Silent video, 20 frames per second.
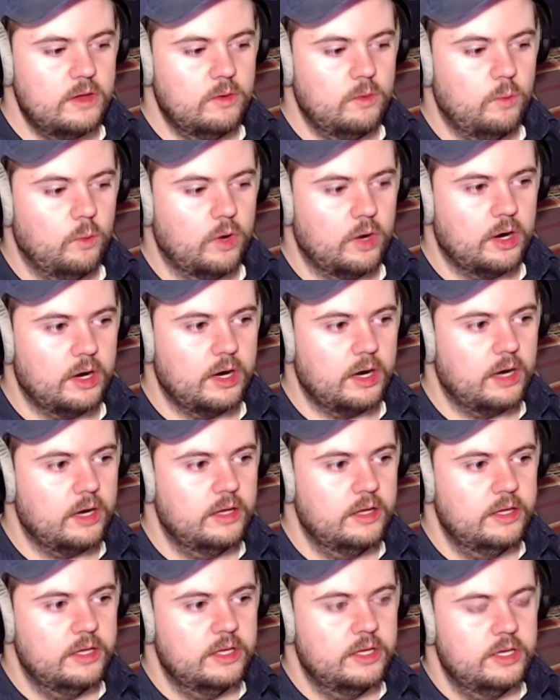were
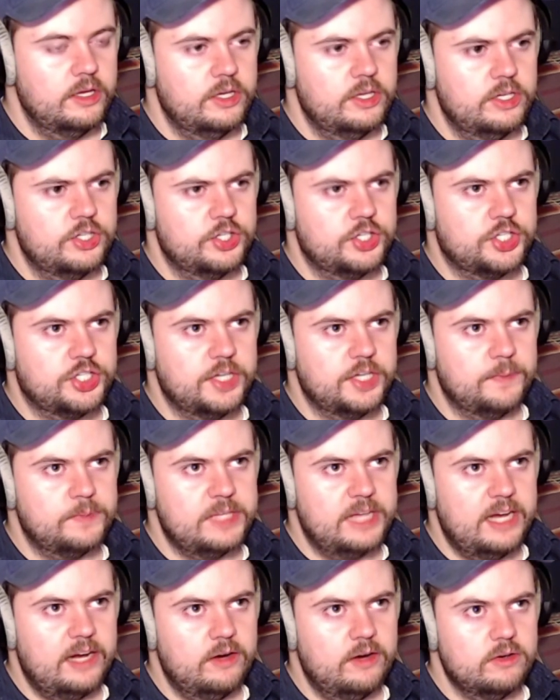shipped
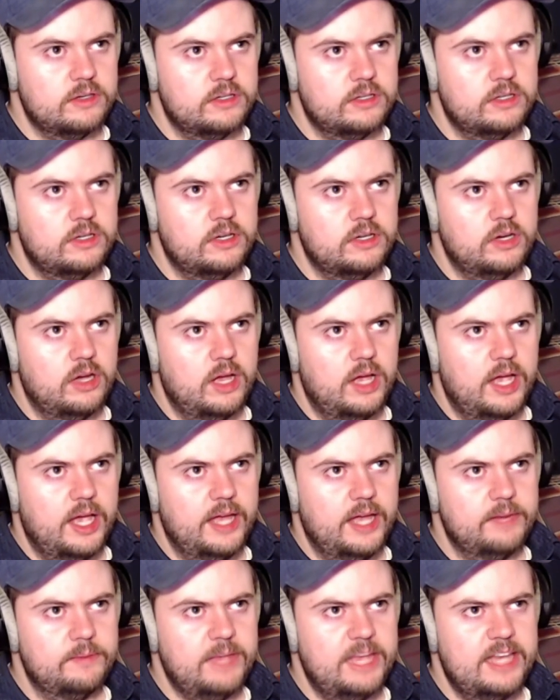out
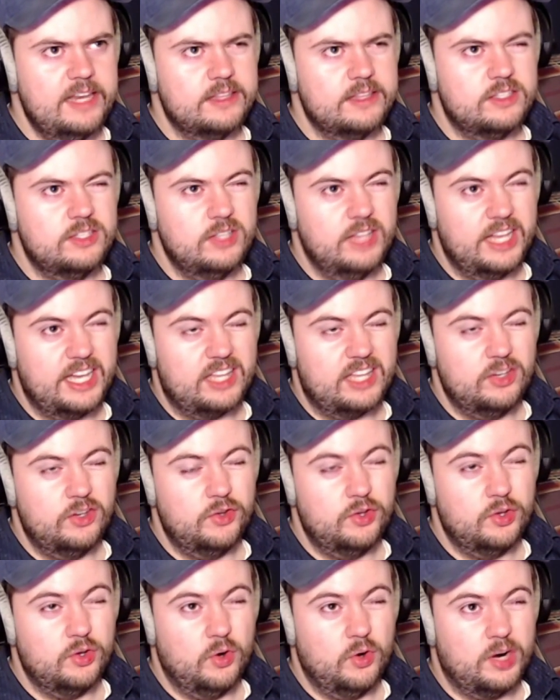and made it to like New
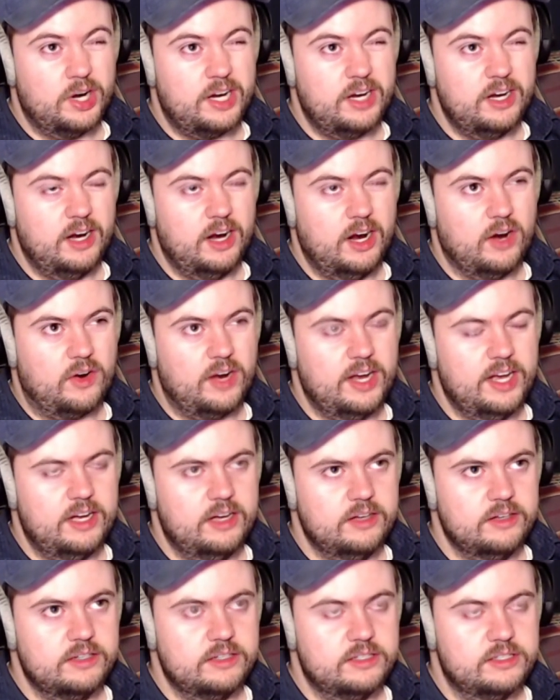York
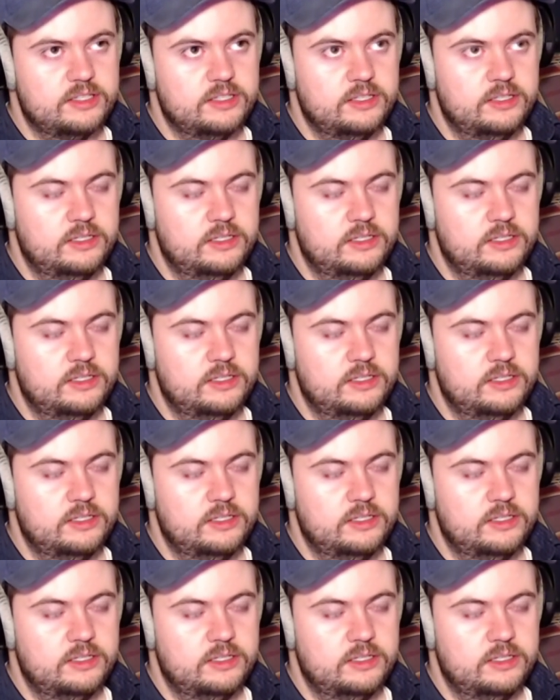around,